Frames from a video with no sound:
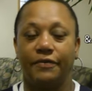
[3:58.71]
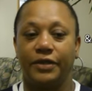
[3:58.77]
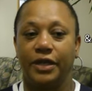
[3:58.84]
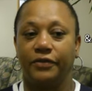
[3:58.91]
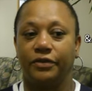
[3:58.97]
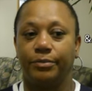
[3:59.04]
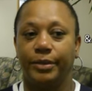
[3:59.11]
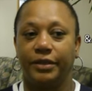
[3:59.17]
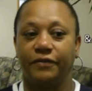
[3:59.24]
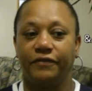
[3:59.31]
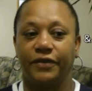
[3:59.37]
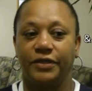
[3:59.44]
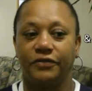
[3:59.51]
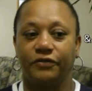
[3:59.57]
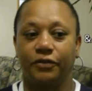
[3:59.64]
The other
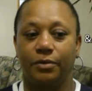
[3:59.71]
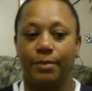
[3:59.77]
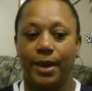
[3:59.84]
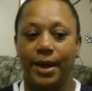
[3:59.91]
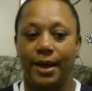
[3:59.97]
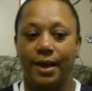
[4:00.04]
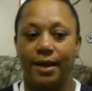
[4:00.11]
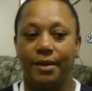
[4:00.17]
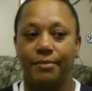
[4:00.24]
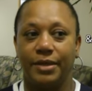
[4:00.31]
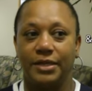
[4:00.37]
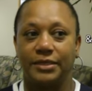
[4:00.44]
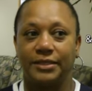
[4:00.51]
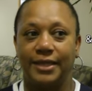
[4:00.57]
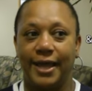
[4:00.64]
benefits for mom
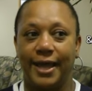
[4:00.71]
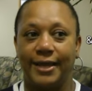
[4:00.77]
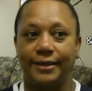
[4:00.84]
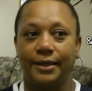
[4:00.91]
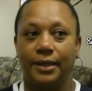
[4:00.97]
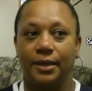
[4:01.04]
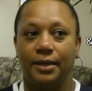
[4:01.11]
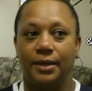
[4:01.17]
is that